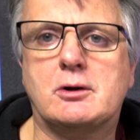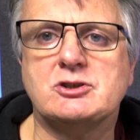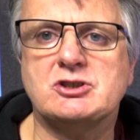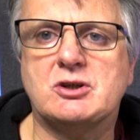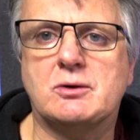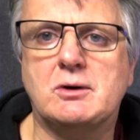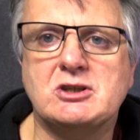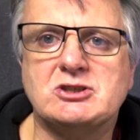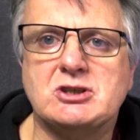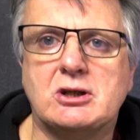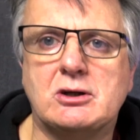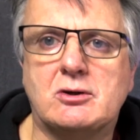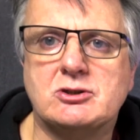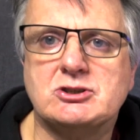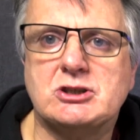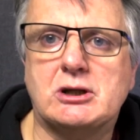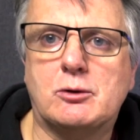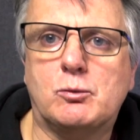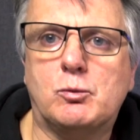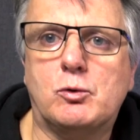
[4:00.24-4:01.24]
So here's a
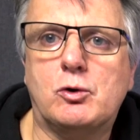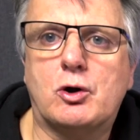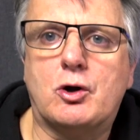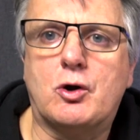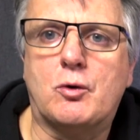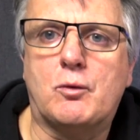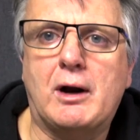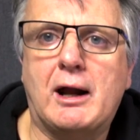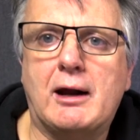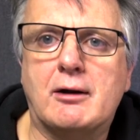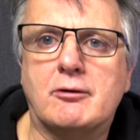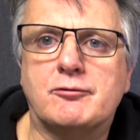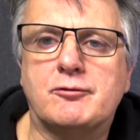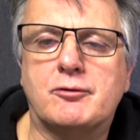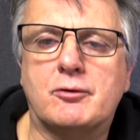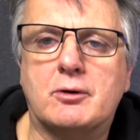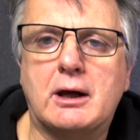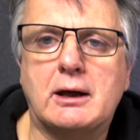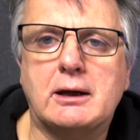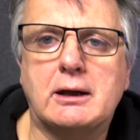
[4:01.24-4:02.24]
nice little workaround
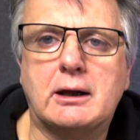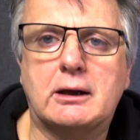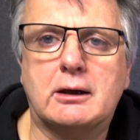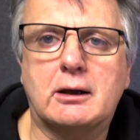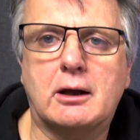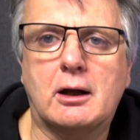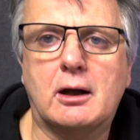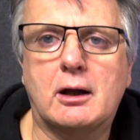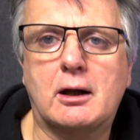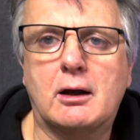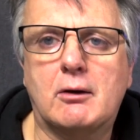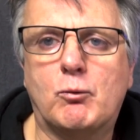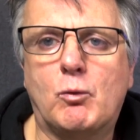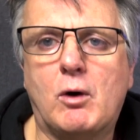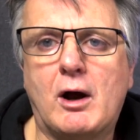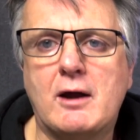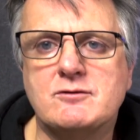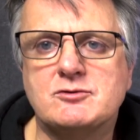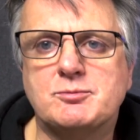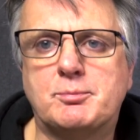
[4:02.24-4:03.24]
for getting
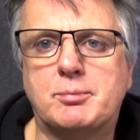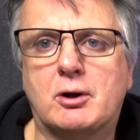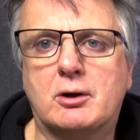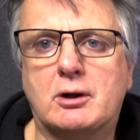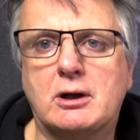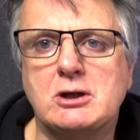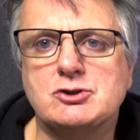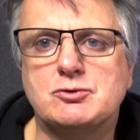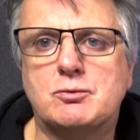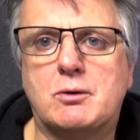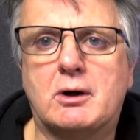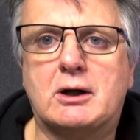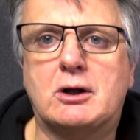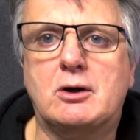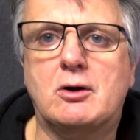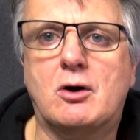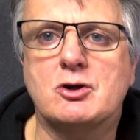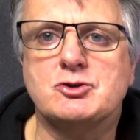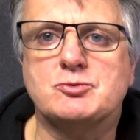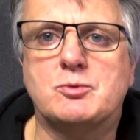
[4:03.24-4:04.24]
Waves plugins
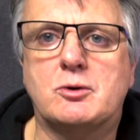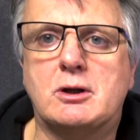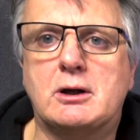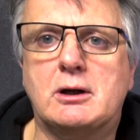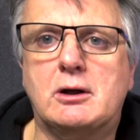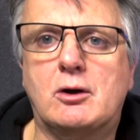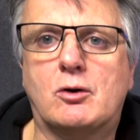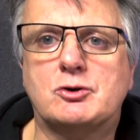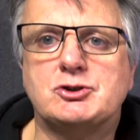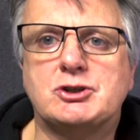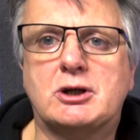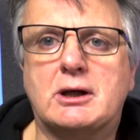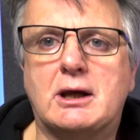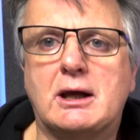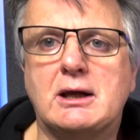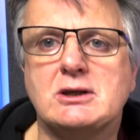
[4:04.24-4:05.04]
recognized within Logic.